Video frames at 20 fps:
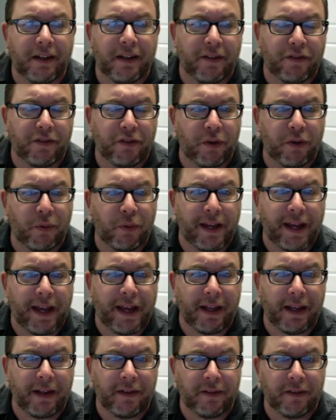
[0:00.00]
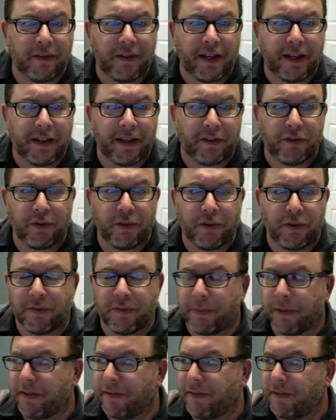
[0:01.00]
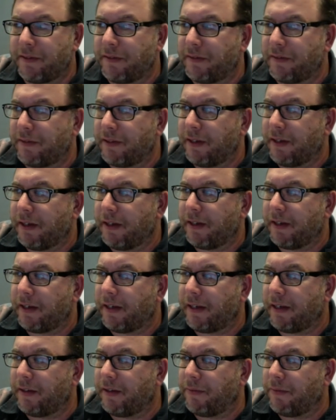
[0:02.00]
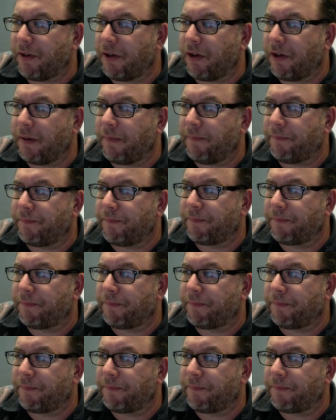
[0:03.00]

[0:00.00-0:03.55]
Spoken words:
so that we can take the students places in the fall.